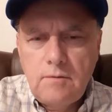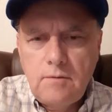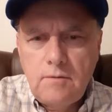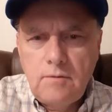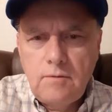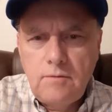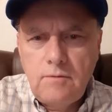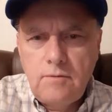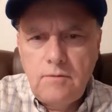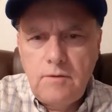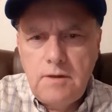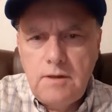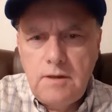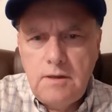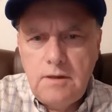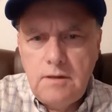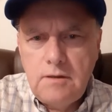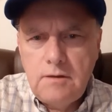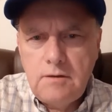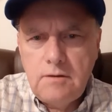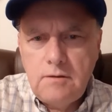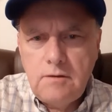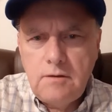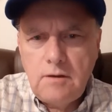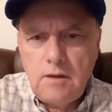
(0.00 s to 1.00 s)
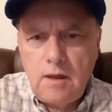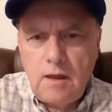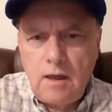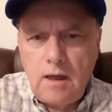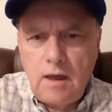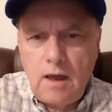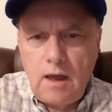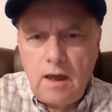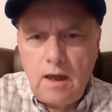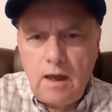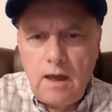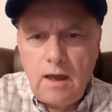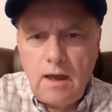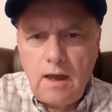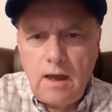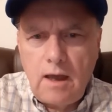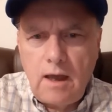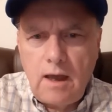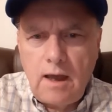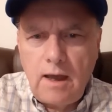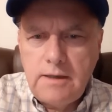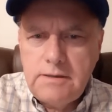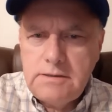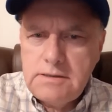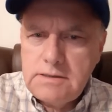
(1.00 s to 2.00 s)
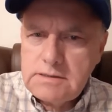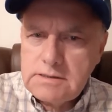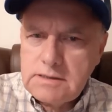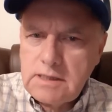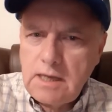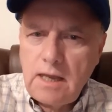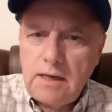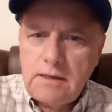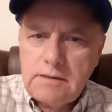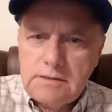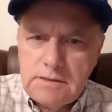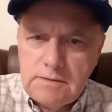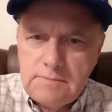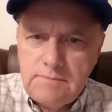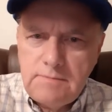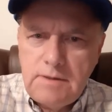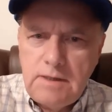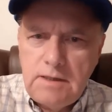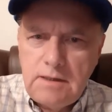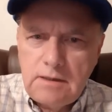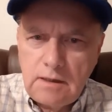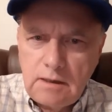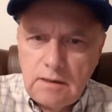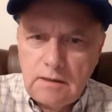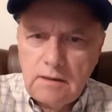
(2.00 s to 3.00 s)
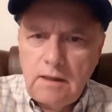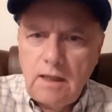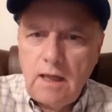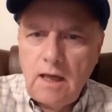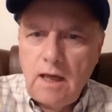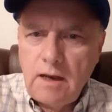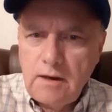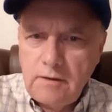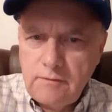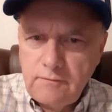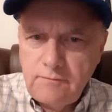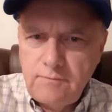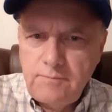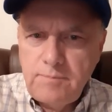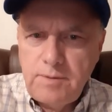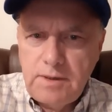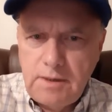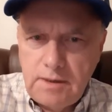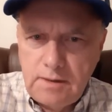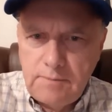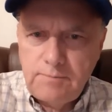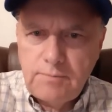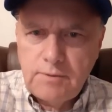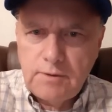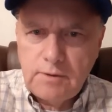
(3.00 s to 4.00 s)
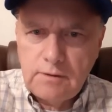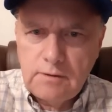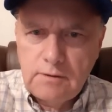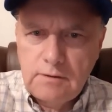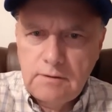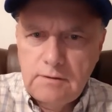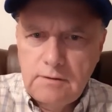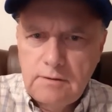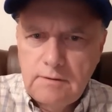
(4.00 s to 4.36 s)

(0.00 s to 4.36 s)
the I just got to meet a lot of people